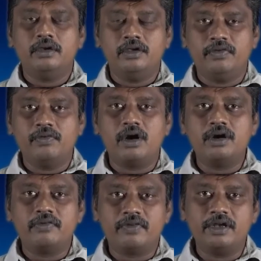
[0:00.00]
If you
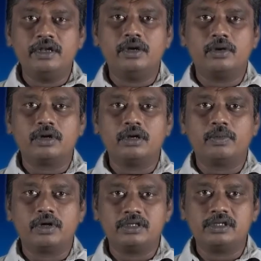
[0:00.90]
want to find the total
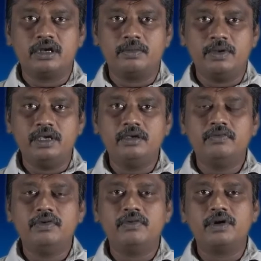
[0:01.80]
potential at P,
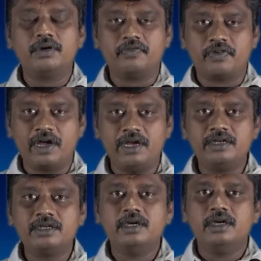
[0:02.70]
we want to find